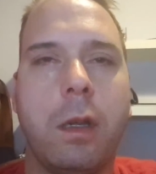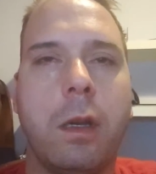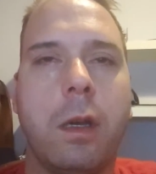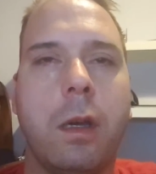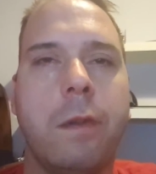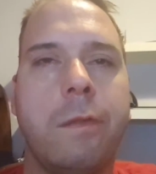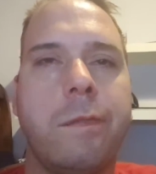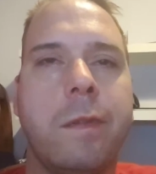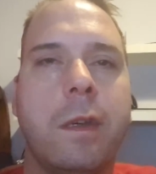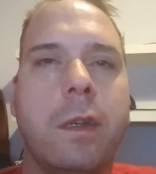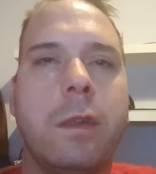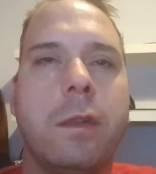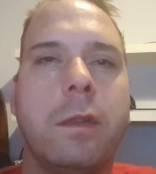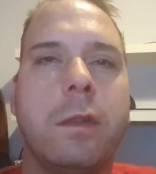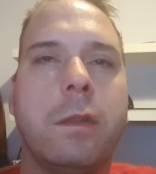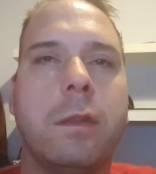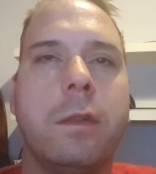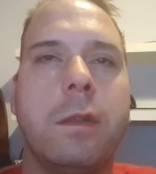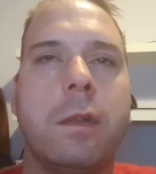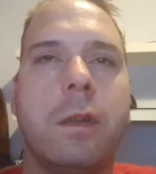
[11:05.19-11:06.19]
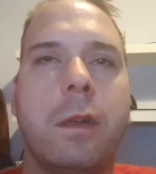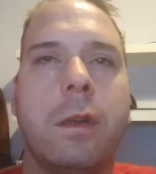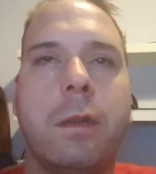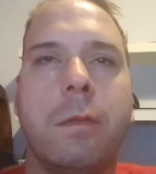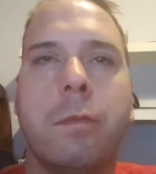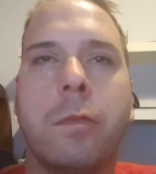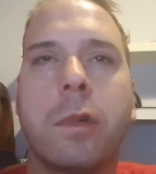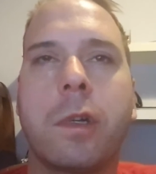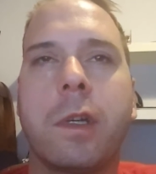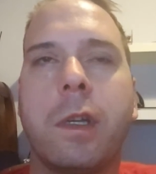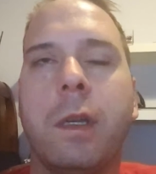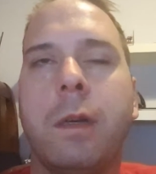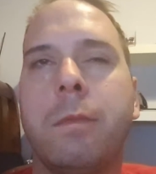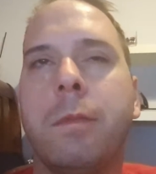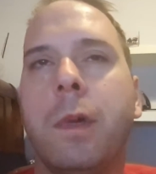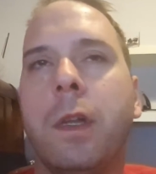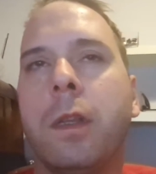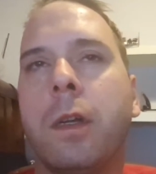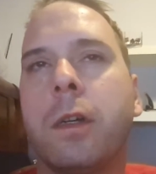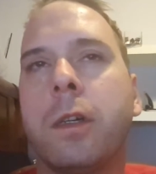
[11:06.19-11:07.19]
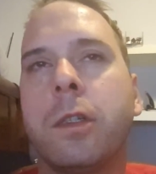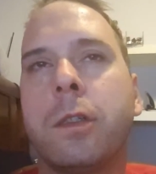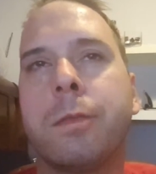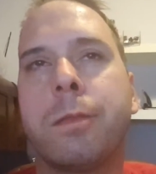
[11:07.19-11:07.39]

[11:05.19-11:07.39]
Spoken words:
I'm working on my large